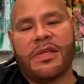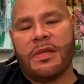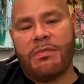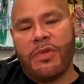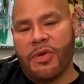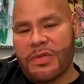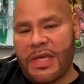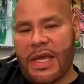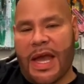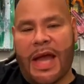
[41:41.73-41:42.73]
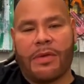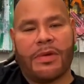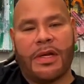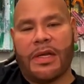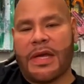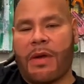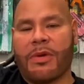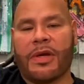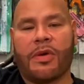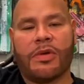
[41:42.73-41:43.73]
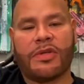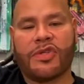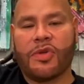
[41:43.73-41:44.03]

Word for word: to the music. I want to go in the